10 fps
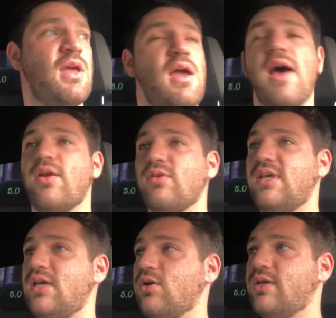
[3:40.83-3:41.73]
I don't
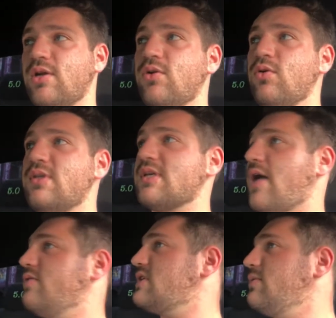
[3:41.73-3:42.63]
hear gear noise. I
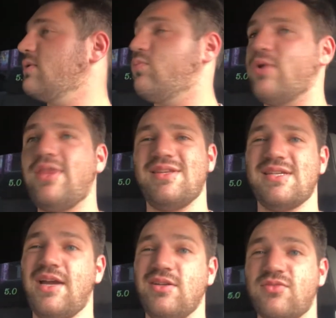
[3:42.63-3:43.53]
was able to break the
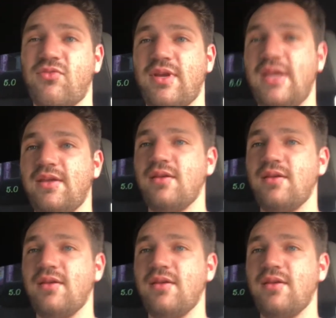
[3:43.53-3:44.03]
tires free